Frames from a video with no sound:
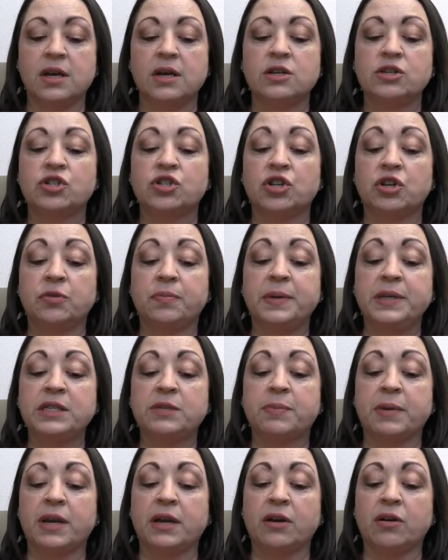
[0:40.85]
she'll be
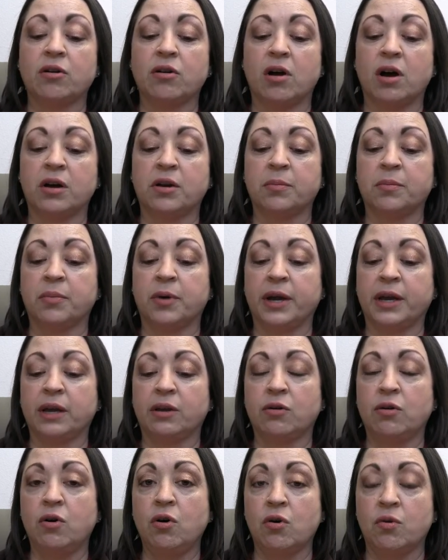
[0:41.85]
spending her autumn break at
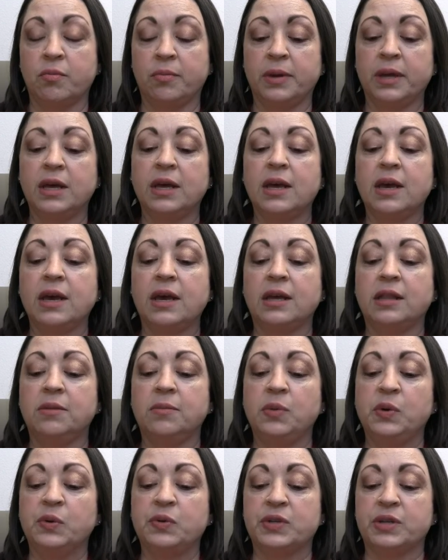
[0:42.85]
home in the
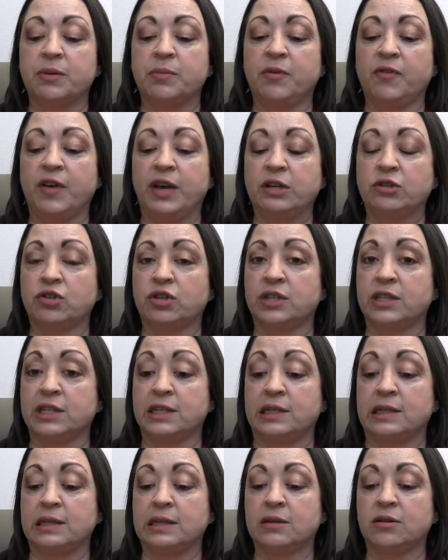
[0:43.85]
Museum of Ancient
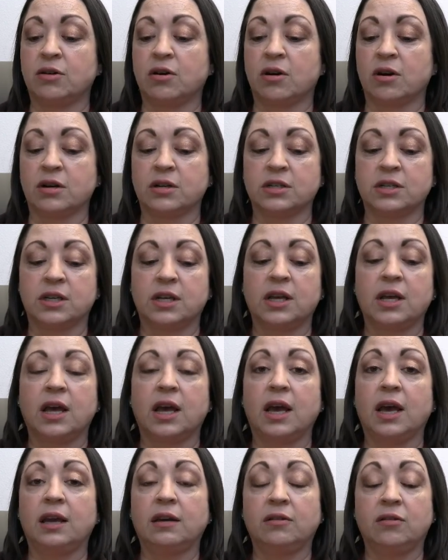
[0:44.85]
Indian Art
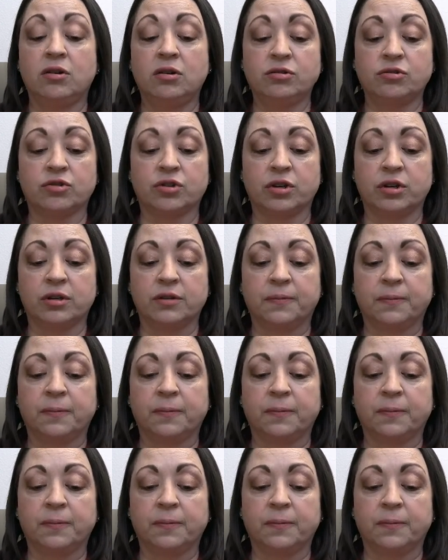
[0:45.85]
and Culture,